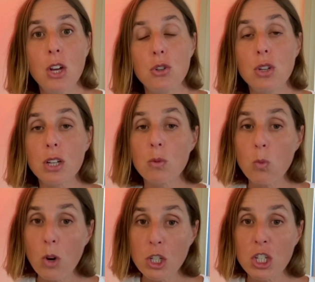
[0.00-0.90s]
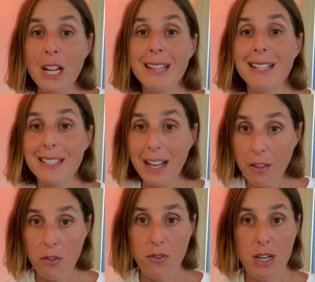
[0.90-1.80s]
you can watch this
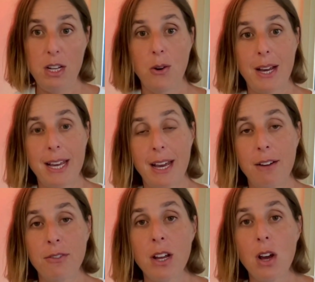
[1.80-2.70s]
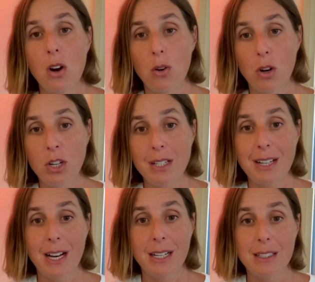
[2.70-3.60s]
other video I have on
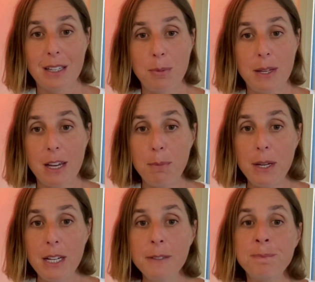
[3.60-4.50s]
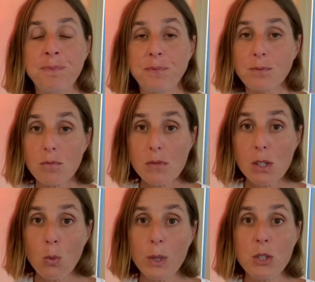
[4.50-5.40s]
target C P A bidding,
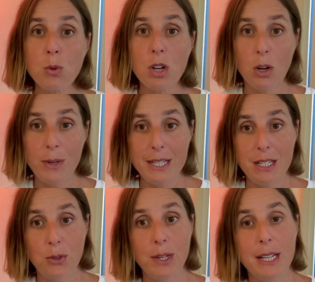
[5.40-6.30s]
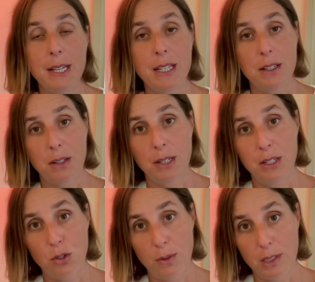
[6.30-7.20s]
which will go into it
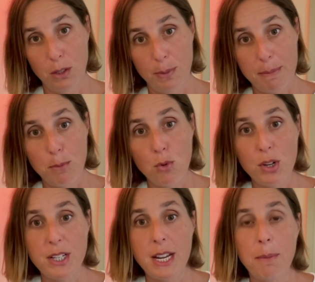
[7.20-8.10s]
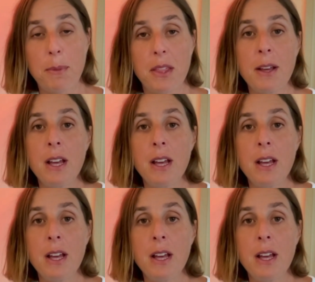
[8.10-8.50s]
into a little bit more depth.